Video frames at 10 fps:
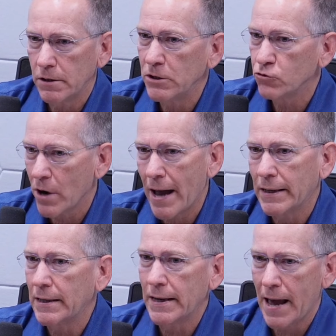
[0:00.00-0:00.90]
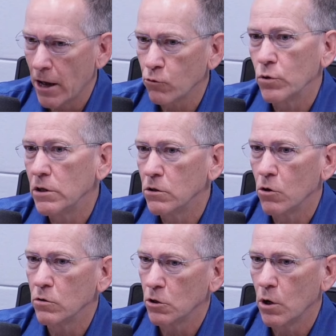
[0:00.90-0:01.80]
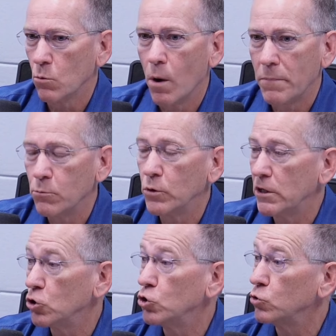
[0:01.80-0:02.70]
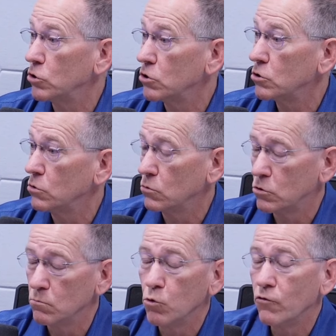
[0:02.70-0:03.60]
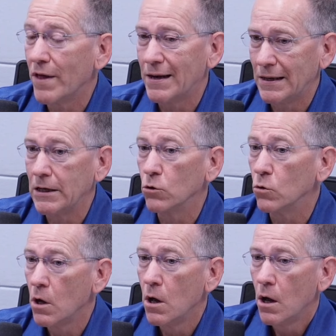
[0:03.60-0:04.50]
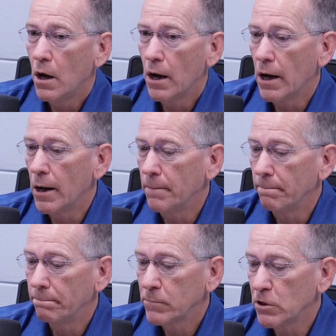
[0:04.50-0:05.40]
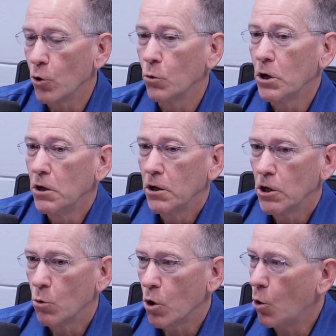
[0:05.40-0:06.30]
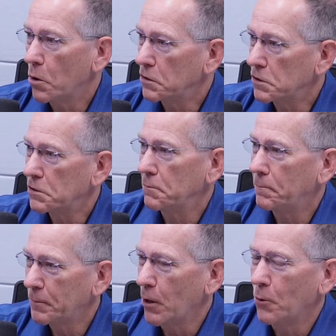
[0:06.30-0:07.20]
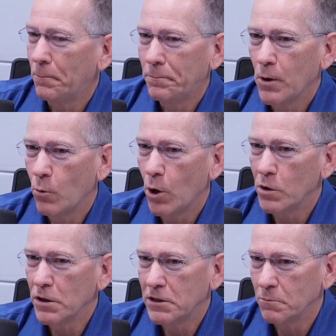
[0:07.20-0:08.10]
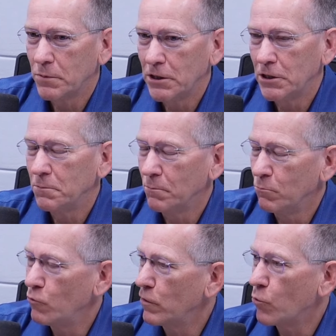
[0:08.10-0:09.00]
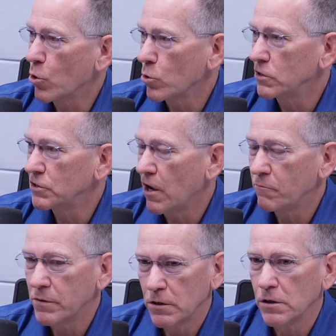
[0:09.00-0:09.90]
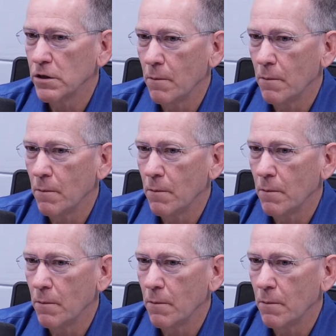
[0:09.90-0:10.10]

they need to be tracking and how to read those, and, and what people need to do to, to, to move that needle. Um, so, you know, we're always, you know, we always like to be moving forward on stuff. But this is